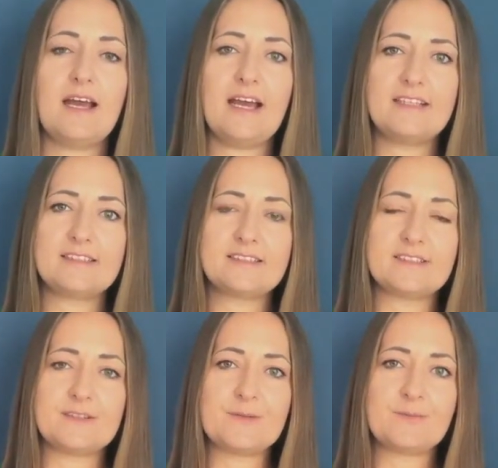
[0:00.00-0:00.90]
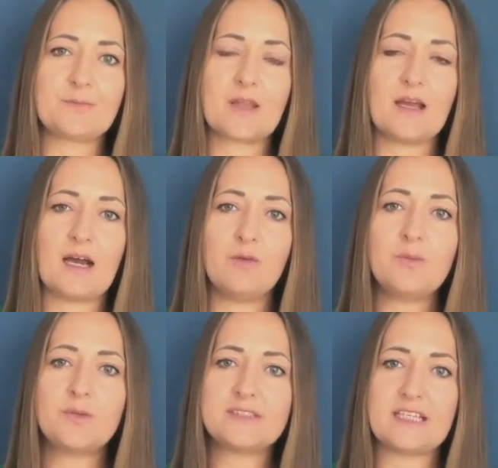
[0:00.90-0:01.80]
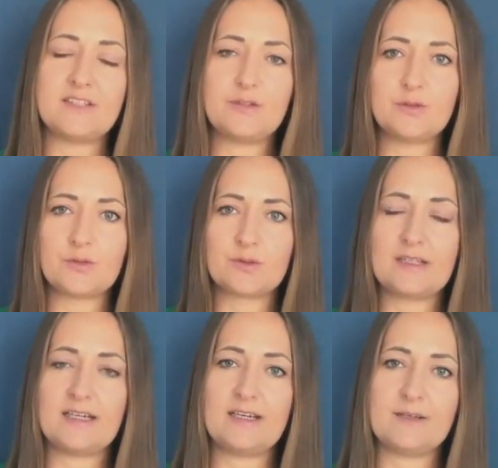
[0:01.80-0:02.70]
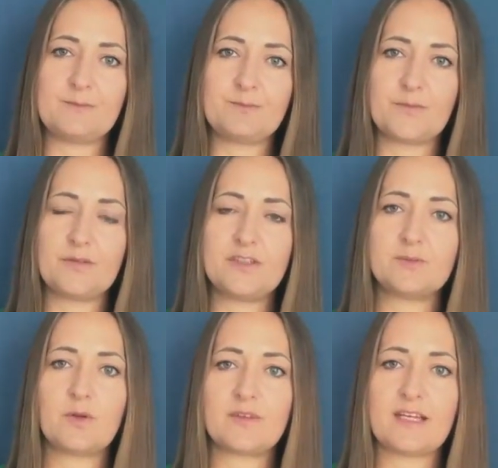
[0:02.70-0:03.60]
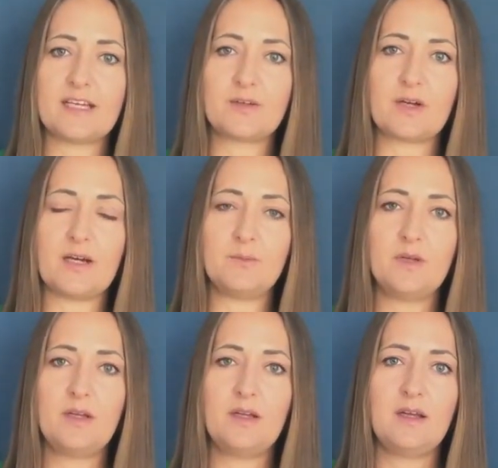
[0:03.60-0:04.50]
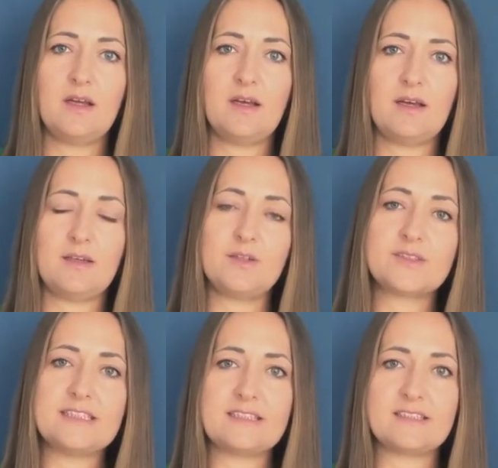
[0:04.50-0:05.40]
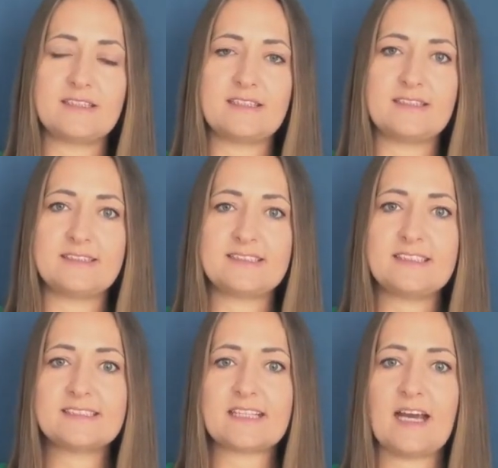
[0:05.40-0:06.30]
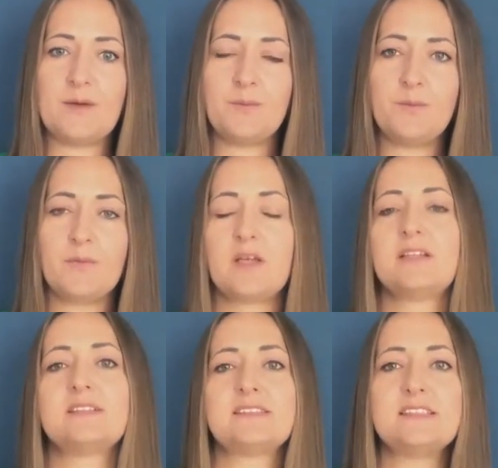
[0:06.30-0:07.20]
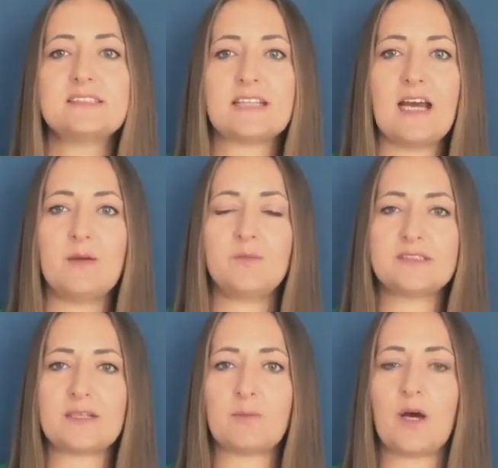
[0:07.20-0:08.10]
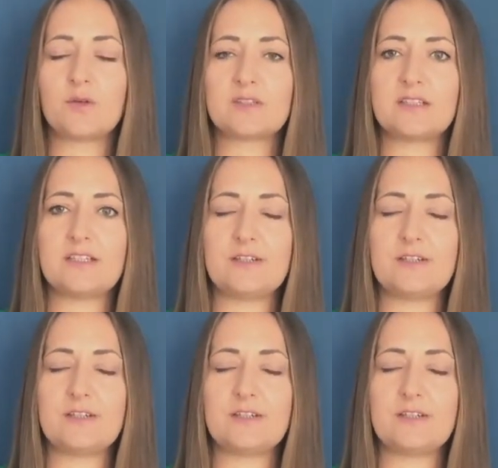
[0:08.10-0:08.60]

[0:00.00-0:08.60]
And I will present you the fishbone diagram using 6M. 6M is about